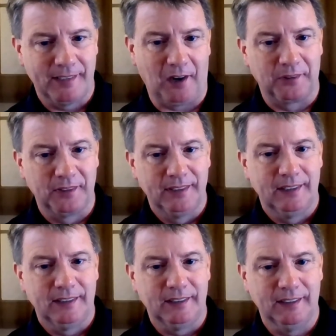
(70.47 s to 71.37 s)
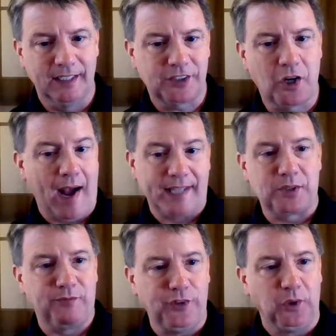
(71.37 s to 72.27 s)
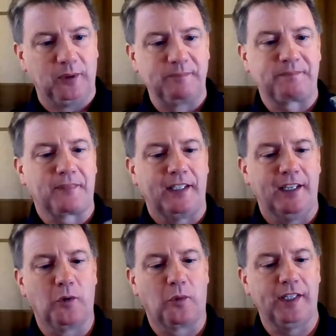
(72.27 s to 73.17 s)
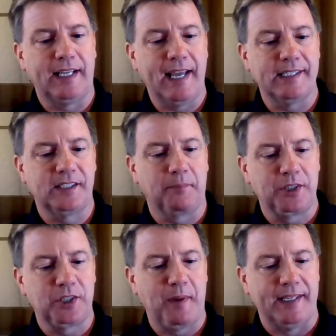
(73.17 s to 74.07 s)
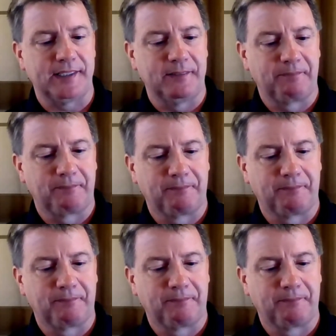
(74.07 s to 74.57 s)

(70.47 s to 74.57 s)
Now, let's go add some fuel in order to get us up to space.